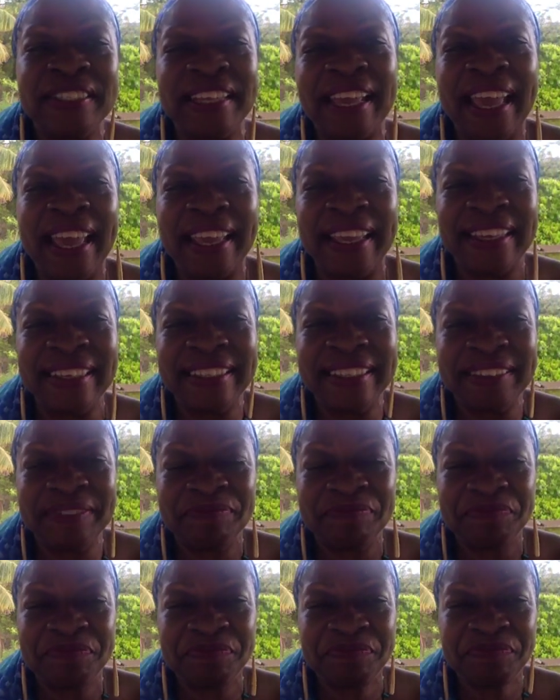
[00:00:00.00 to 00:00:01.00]
a day.
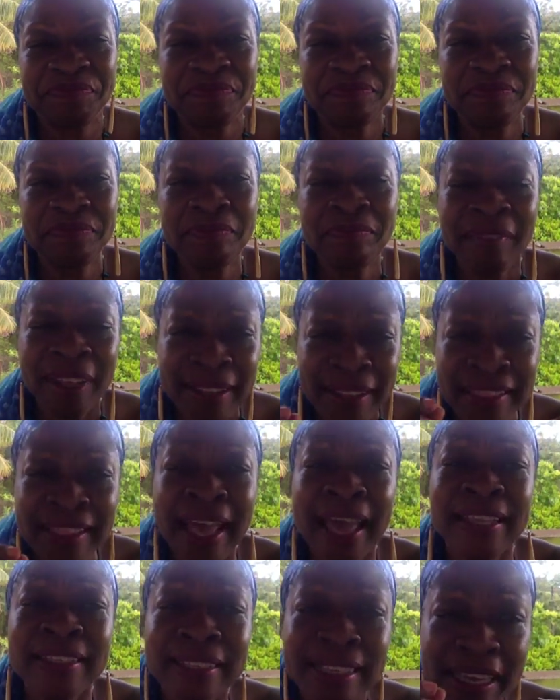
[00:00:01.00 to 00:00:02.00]

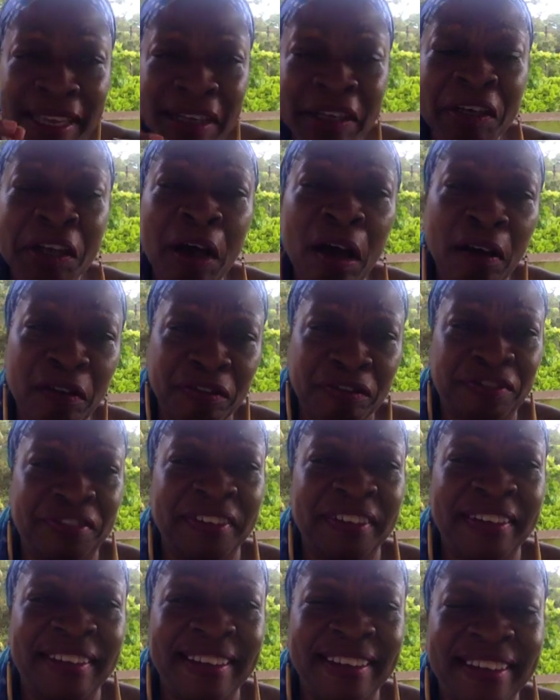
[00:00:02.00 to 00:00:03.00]
That's enough
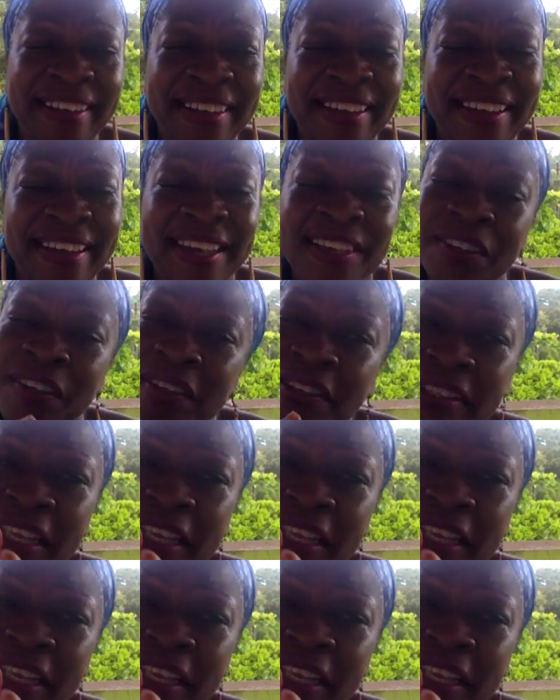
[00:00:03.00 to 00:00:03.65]
to